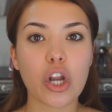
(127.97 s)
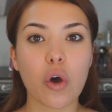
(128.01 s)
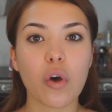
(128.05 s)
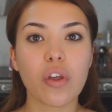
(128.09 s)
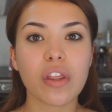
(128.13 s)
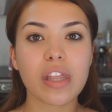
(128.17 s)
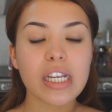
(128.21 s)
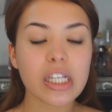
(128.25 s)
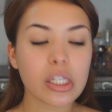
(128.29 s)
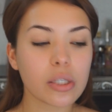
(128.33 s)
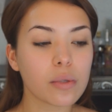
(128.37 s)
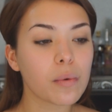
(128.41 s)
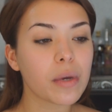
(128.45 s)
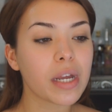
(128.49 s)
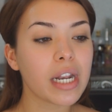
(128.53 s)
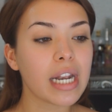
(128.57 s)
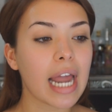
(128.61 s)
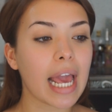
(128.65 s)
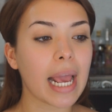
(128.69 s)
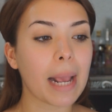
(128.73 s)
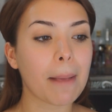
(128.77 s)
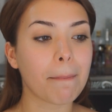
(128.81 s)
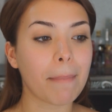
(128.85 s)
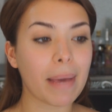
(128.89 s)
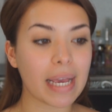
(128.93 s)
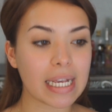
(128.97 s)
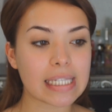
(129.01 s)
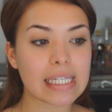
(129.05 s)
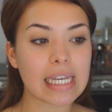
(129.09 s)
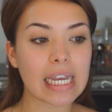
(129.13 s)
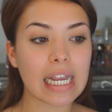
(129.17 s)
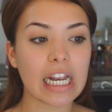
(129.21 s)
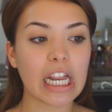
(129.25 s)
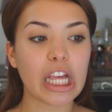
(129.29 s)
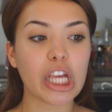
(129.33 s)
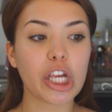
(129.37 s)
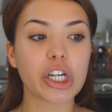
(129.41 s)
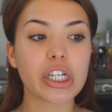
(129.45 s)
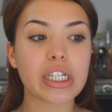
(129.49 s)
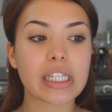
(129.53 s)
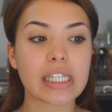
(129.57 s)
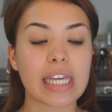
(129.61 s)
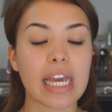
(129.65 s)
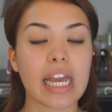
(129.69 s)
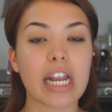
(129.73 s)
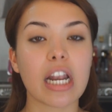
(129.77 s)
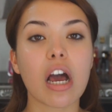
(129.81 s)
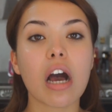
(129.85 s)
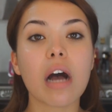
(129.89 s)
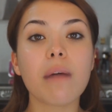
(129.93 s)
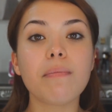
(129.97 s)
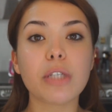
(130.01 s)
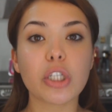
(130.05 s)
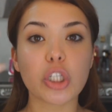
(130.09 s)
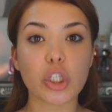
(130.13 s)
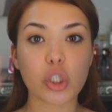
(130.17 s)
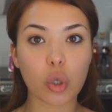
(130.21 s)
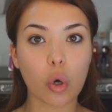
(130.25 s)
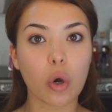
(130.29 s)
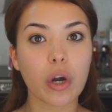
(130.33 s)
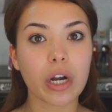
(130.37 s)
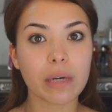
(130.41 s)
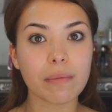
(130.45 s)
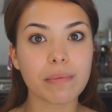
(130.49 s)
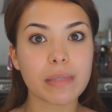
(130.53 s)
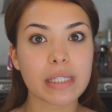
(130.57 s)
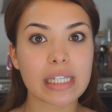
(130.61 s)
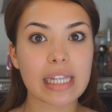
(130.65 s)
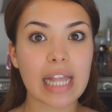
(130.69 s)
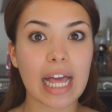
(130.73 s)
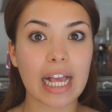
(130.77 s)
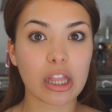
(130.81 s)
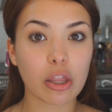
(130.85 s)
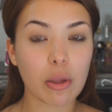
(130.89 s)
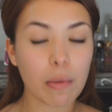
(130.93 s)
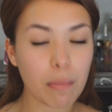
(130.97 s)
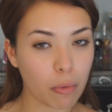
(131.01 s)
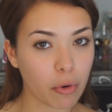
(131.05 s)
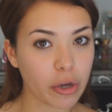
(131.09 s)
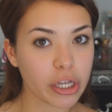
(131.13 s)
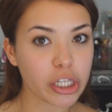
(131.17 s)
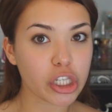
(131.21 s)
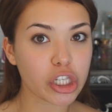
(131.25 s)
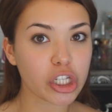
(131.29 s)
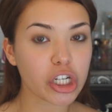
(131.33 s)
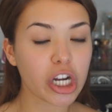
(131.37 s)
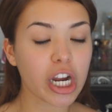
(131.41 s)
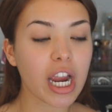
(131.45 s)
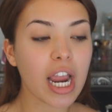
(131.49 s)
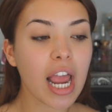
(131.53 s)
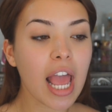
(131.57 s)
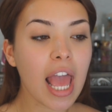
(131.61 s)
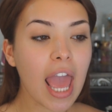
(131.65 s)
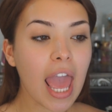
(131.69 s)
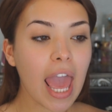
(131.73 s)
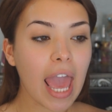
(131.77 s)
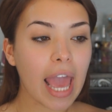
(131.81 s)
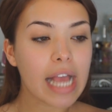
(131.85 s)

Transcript: No, this one like basically your skin absorbs like the moisture